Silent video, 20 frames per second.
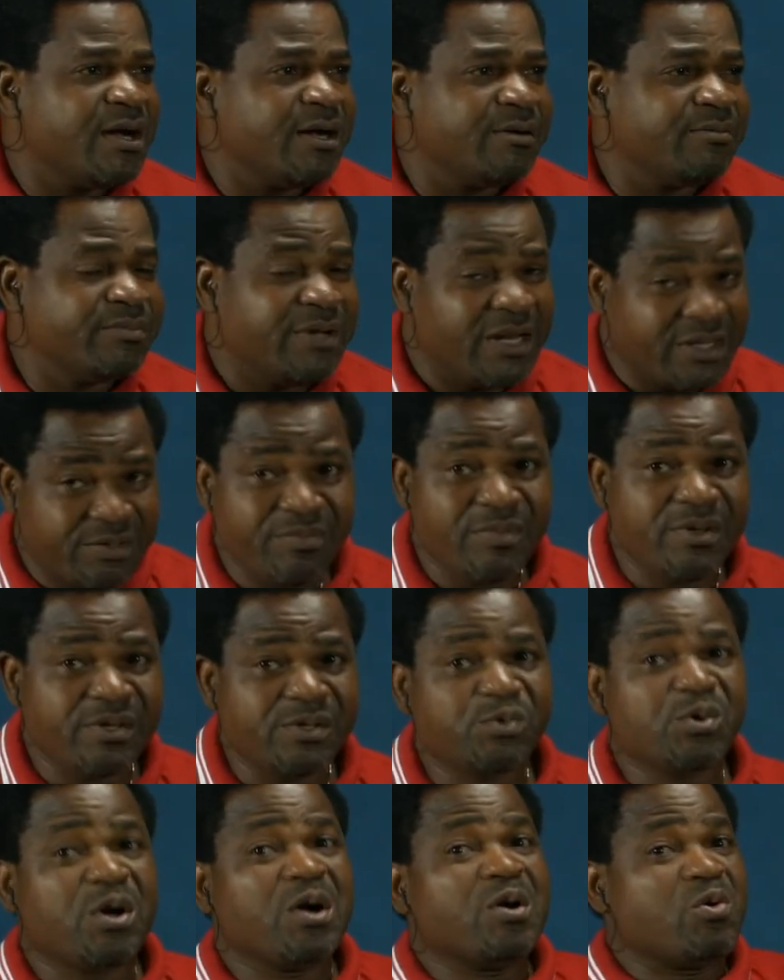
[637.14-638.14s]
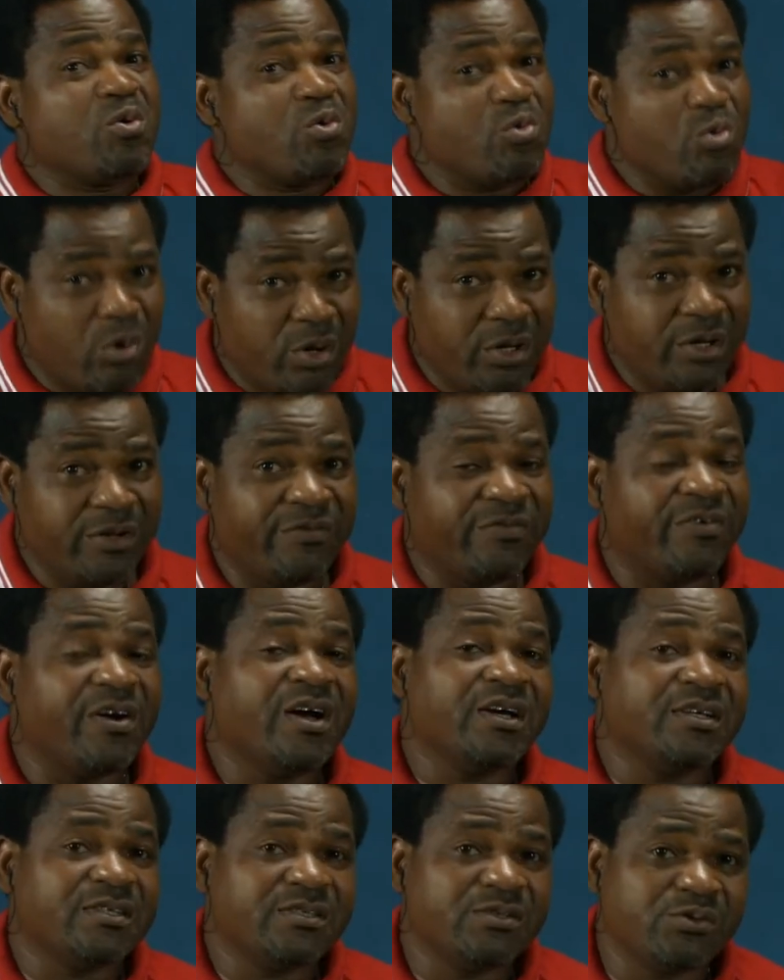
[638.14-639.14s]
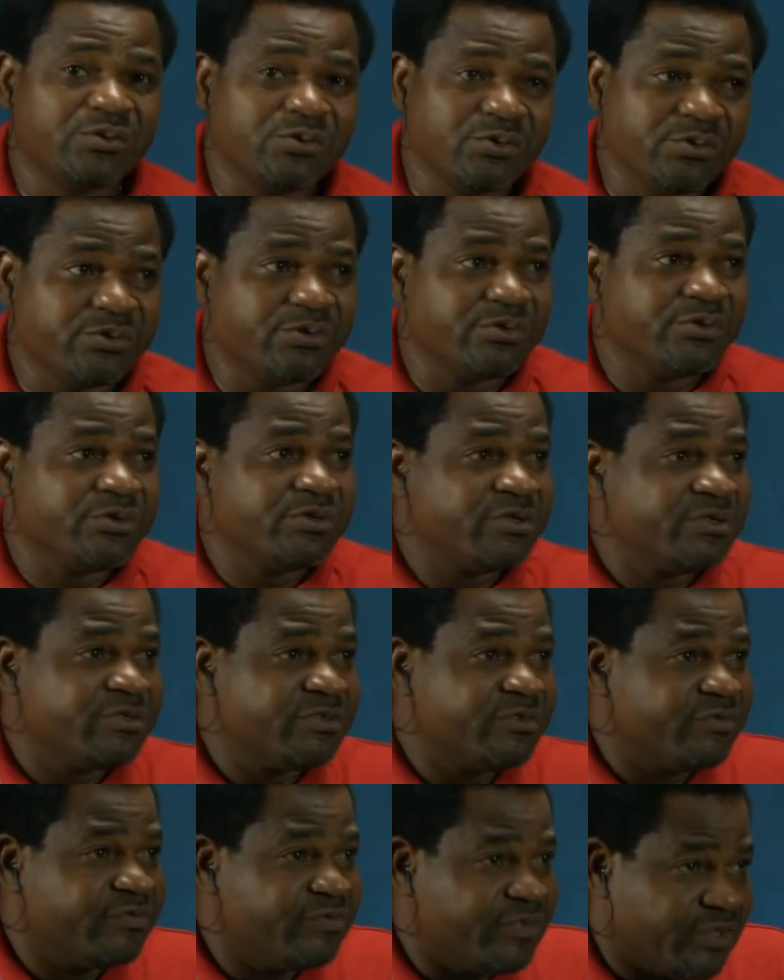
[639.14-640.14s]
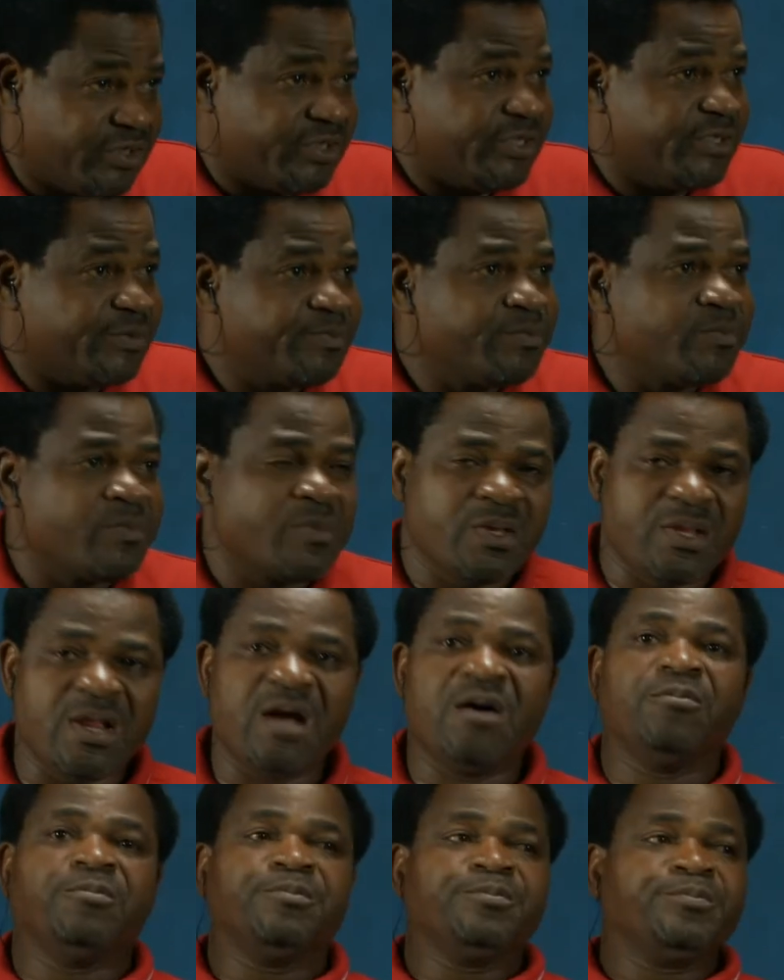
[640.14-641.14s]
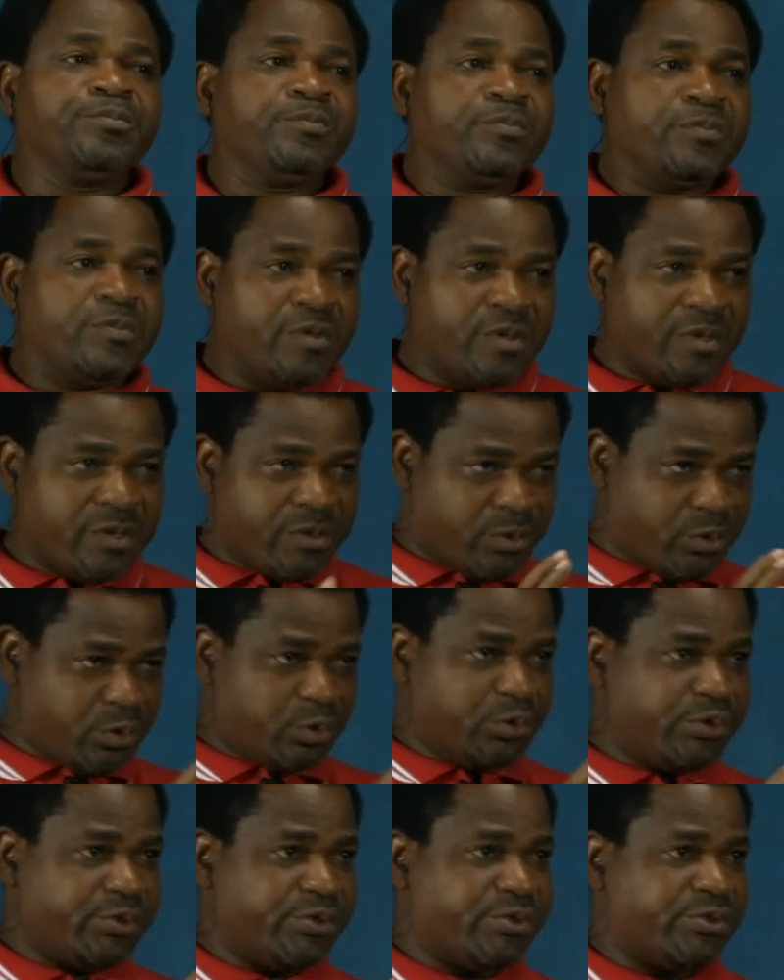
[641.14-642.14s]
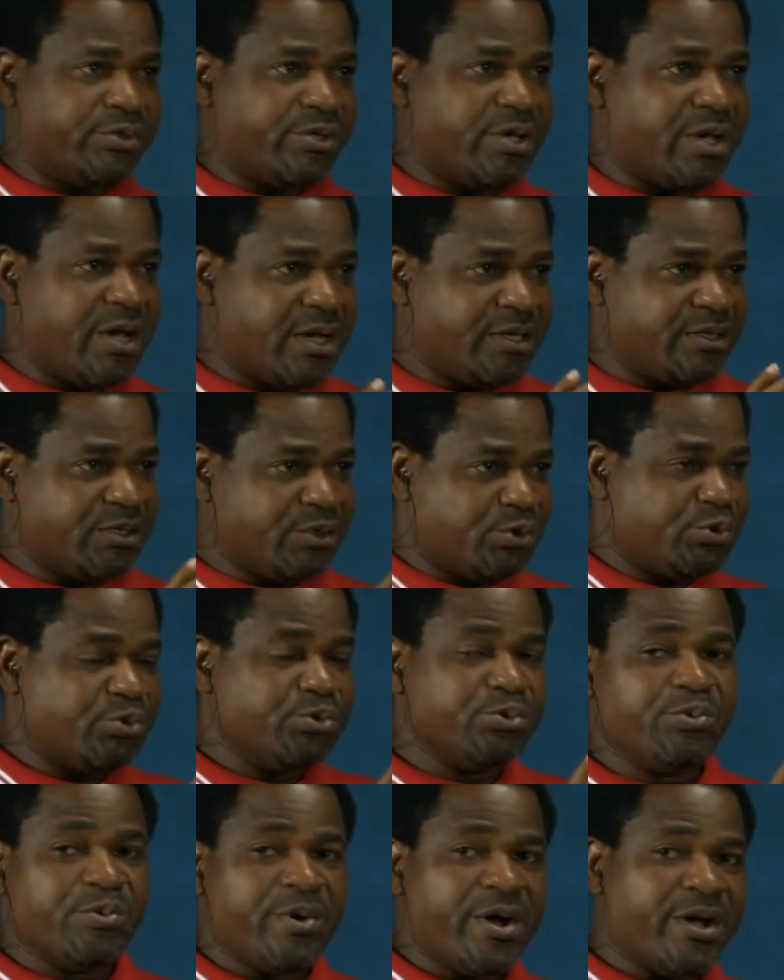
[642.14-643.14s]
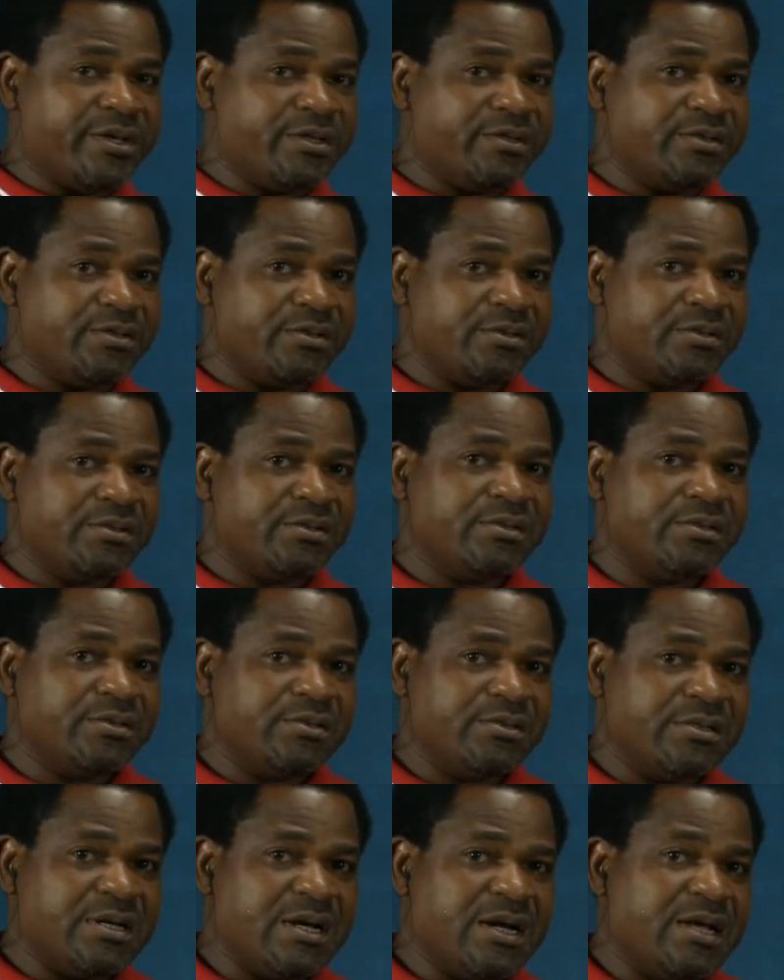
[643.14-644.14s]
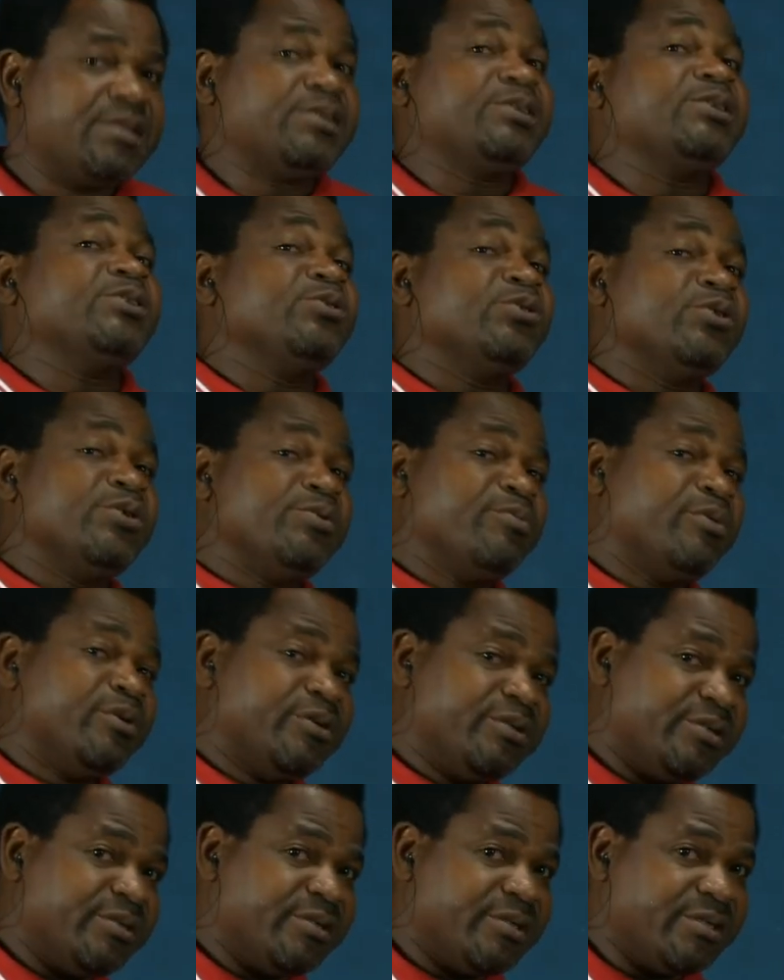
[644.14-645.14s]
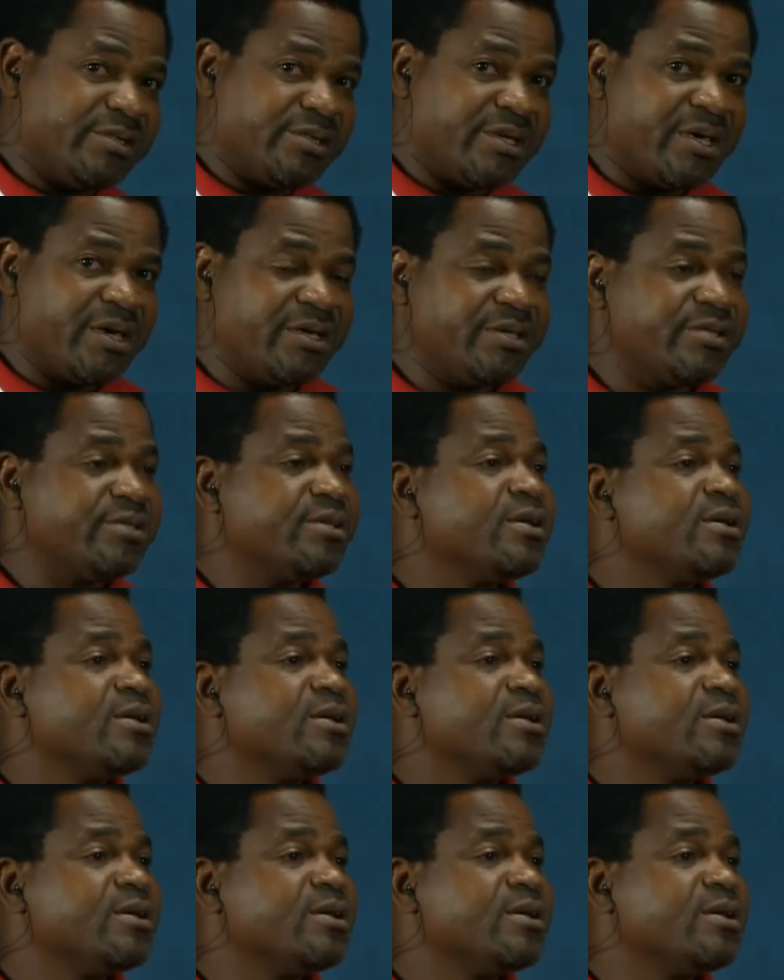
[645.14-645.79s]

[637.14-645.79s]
That means you are qualified to vote. Now, those are the two words that are synonymous in this case.